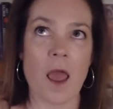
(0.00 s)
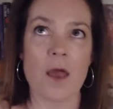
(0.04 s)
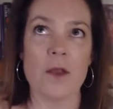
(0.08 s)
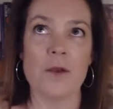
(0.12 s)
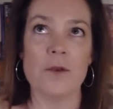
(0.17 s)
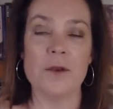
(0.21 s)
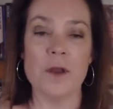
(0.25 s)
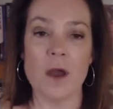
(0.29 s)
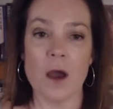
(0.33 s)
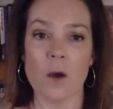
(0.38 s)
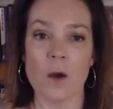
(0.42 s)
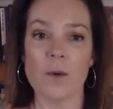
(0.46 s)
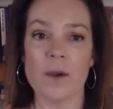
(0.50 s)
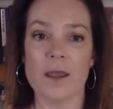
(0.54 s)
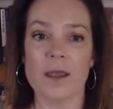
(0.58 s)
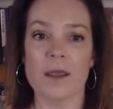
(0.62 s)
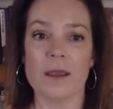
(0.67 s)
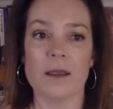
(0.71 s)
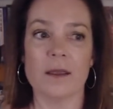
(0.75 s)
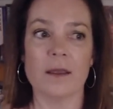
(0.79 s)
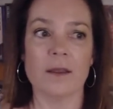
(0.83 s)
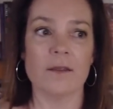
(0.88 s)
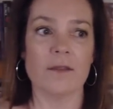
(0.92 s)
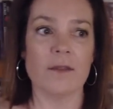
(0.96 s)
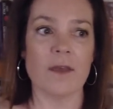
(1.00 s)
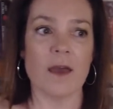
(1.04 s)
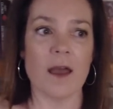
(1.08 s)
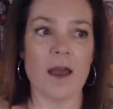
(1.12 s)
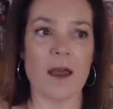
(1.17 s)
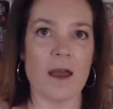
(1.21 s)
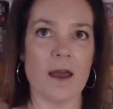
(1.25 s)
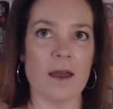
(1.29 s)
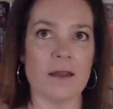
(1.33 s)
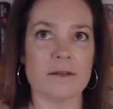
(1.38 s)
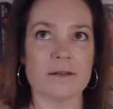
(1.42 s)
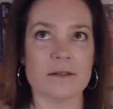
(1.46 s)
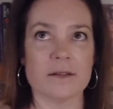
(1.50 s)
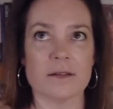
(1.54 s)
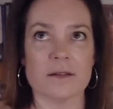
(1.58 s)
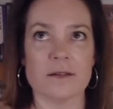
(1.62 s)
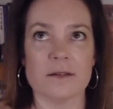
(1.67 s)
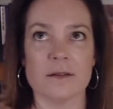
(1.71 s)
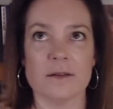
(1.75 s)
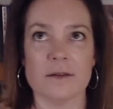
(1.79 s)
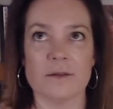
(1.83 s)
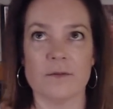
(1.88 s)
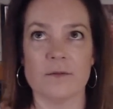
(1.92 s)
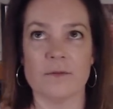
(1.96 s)
knowing that
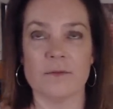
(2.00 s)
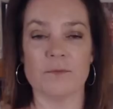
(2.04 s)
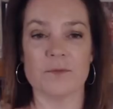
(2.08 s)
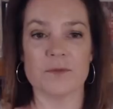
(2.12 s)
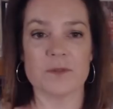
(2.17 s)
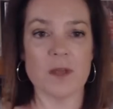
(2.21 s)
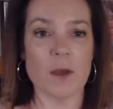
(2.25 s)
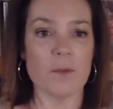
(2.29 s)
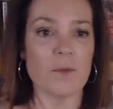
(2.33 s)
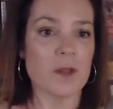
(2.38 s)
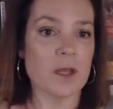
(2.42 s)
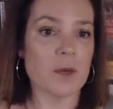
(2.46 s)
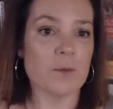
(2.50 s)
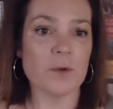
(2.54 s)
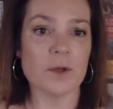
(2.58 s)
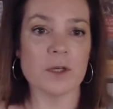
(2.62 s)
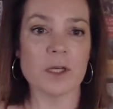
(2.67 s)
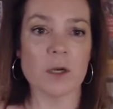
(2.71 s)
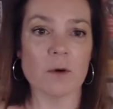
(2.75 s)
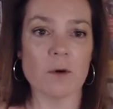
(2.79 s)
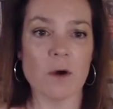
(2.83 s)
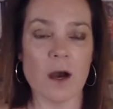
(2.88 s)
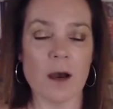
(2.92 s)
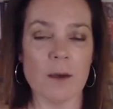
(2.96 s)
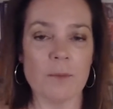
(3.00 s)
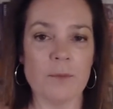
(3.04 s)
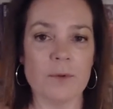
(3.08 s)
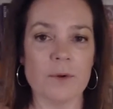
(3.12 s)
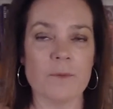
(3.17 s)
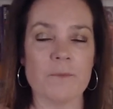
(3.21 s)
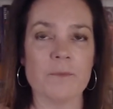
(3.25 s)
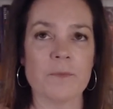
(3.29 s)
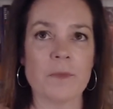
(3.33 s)
some of them would go up.